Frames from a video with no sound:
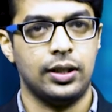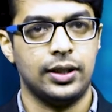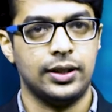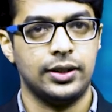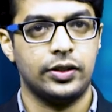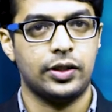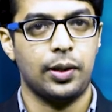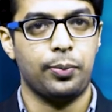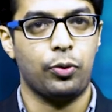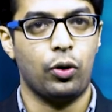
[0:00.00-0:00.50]

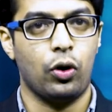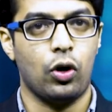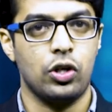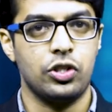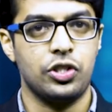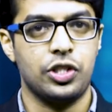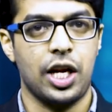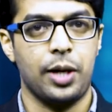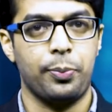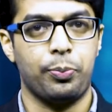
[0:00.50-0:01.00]

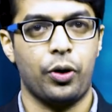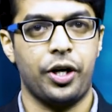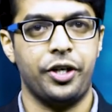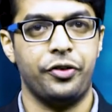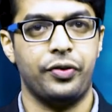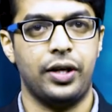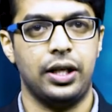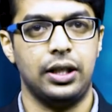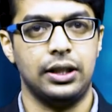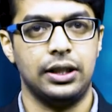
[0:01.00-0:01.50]
Subclause
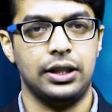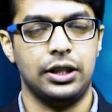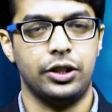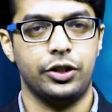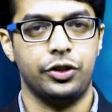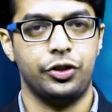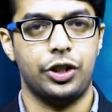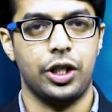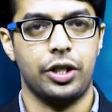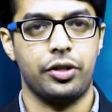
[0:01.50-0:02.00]
10.1,
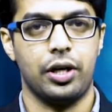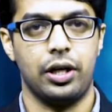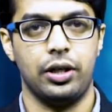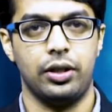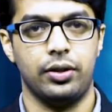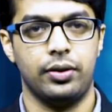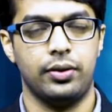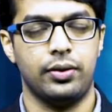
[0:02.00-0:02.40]
general.